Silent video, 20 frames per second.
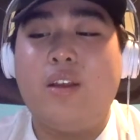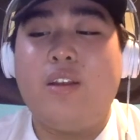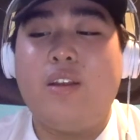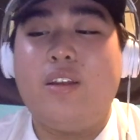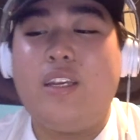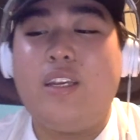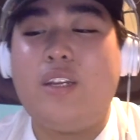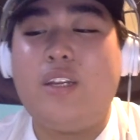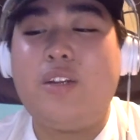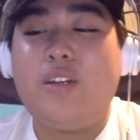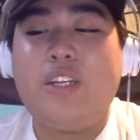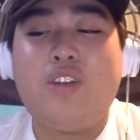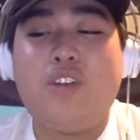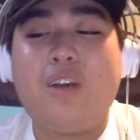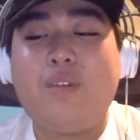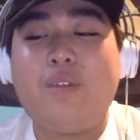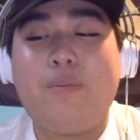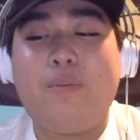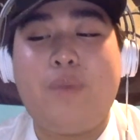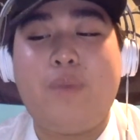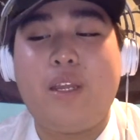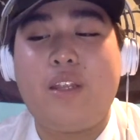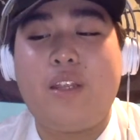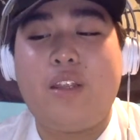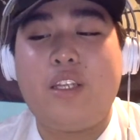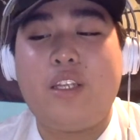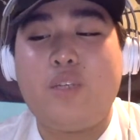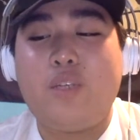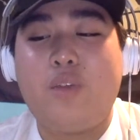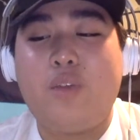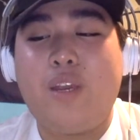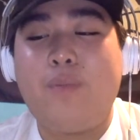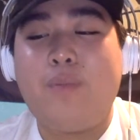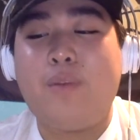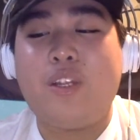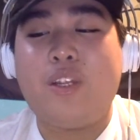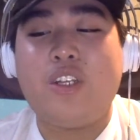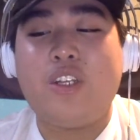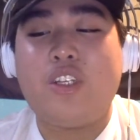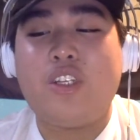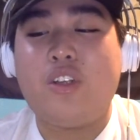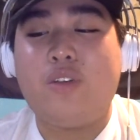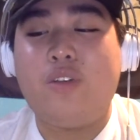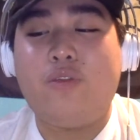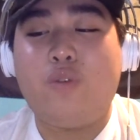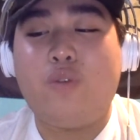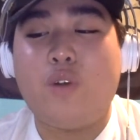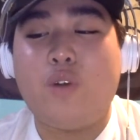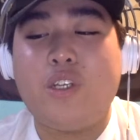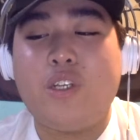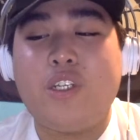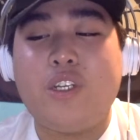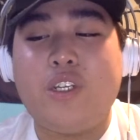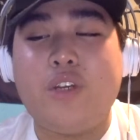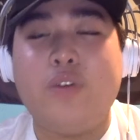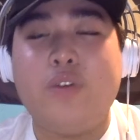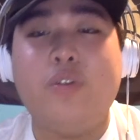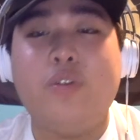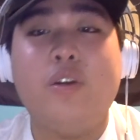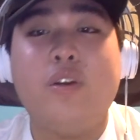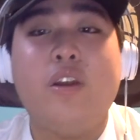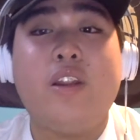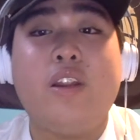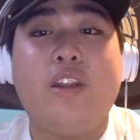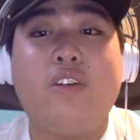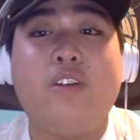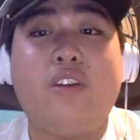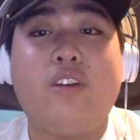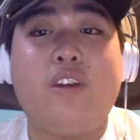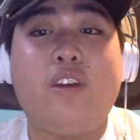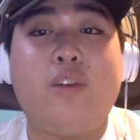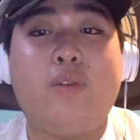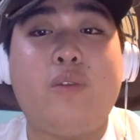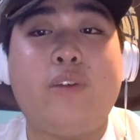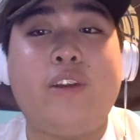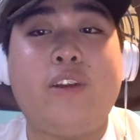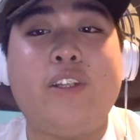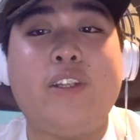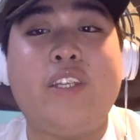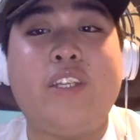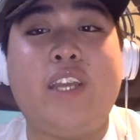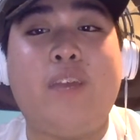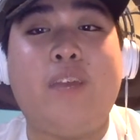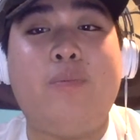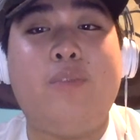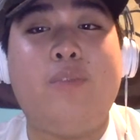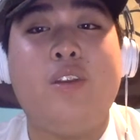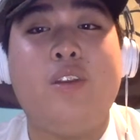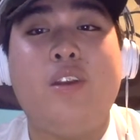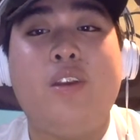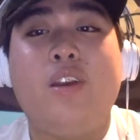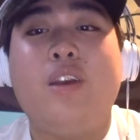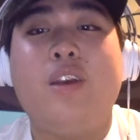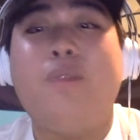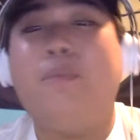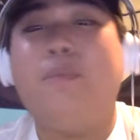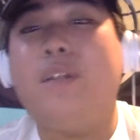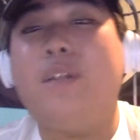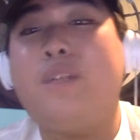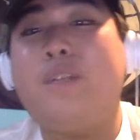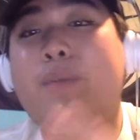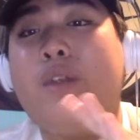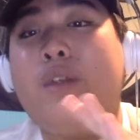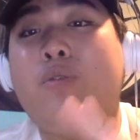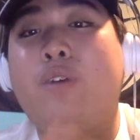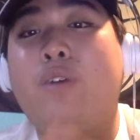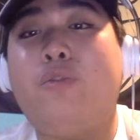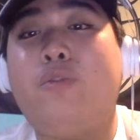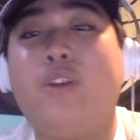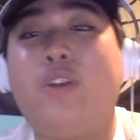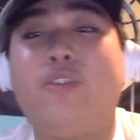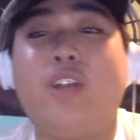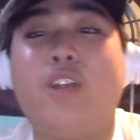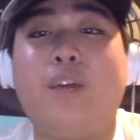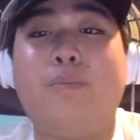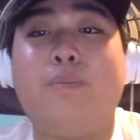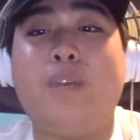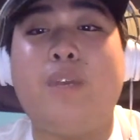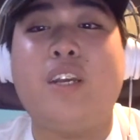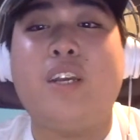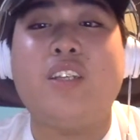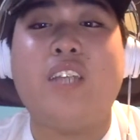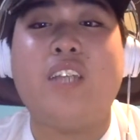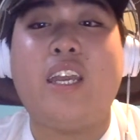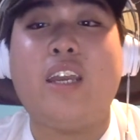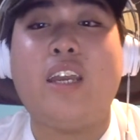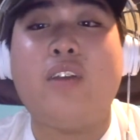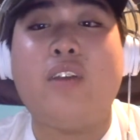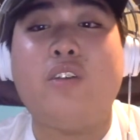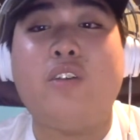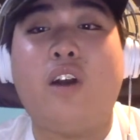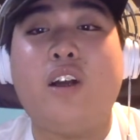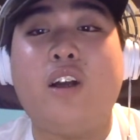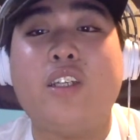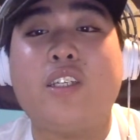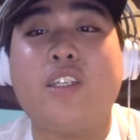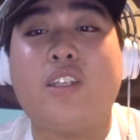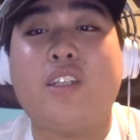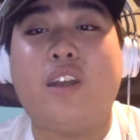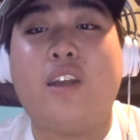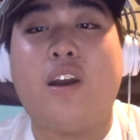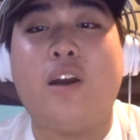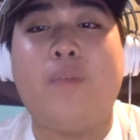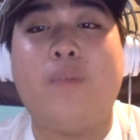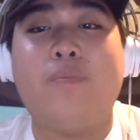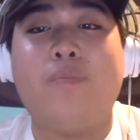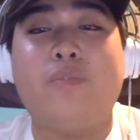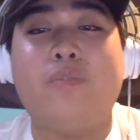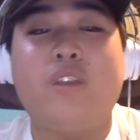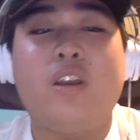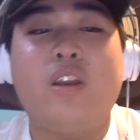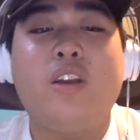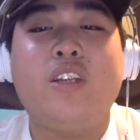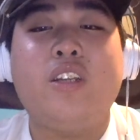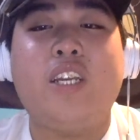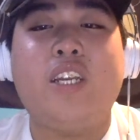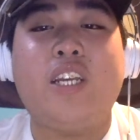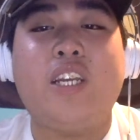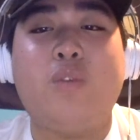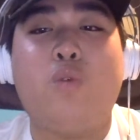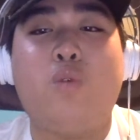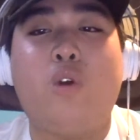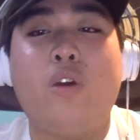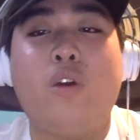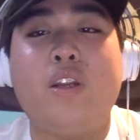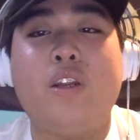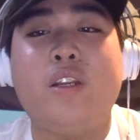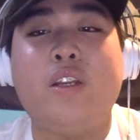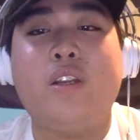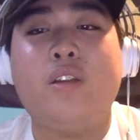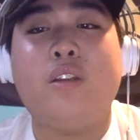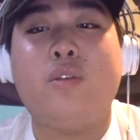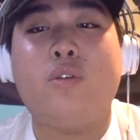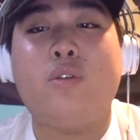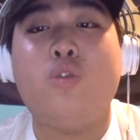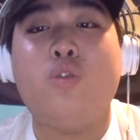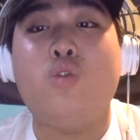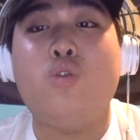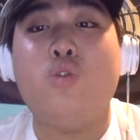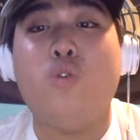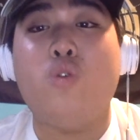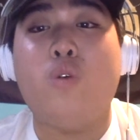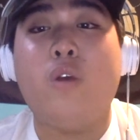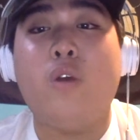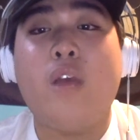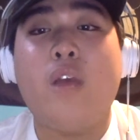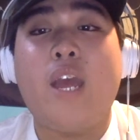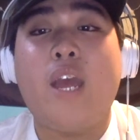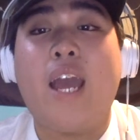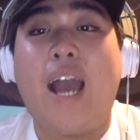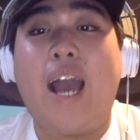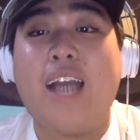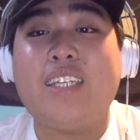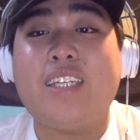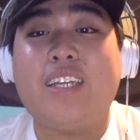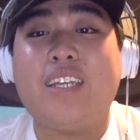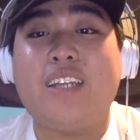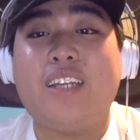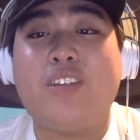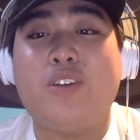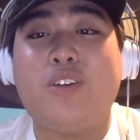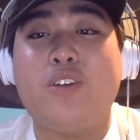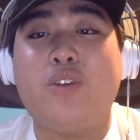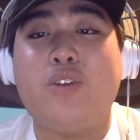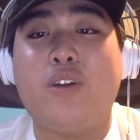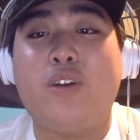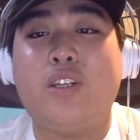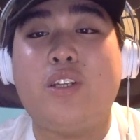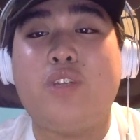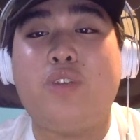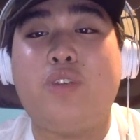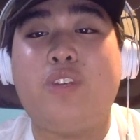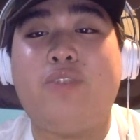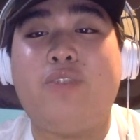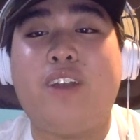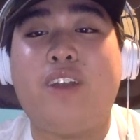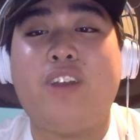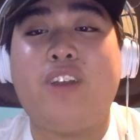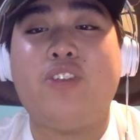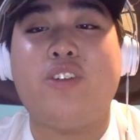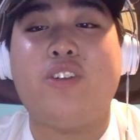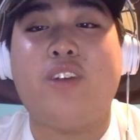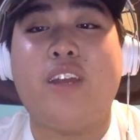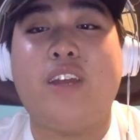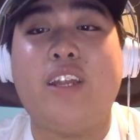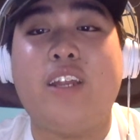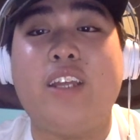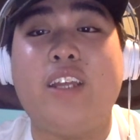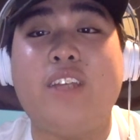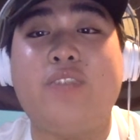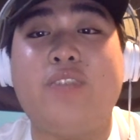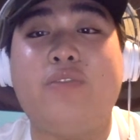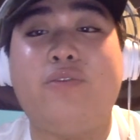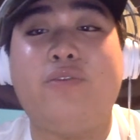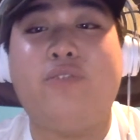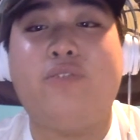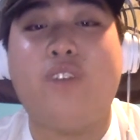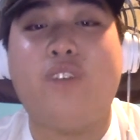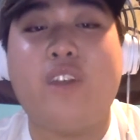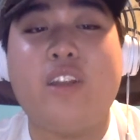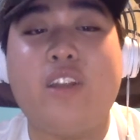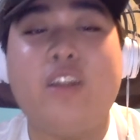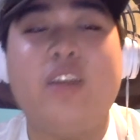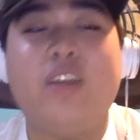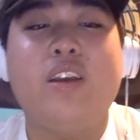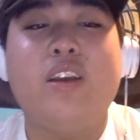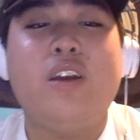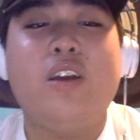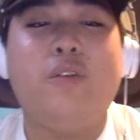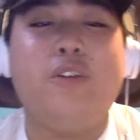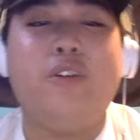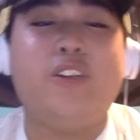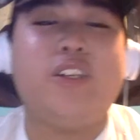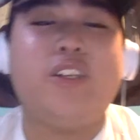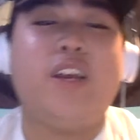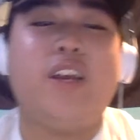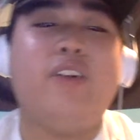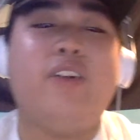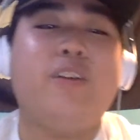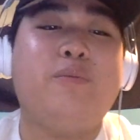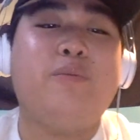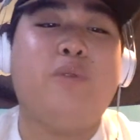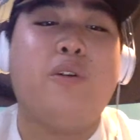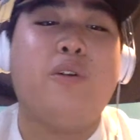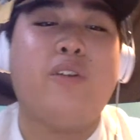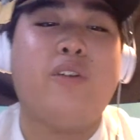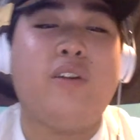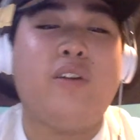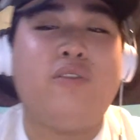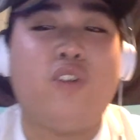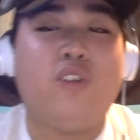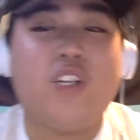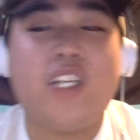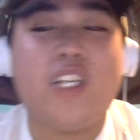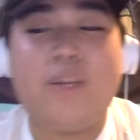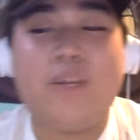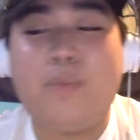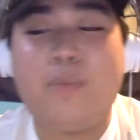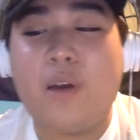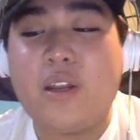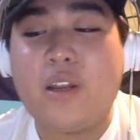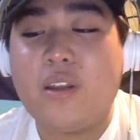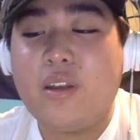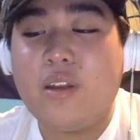They dropped a bit this week, but they're still 4-2. They look like a really good team. but it's been a rough week for them because they lost T.J. Warren, who has to get surgery on a stress fracture in his foot, which is highly unfortunate. But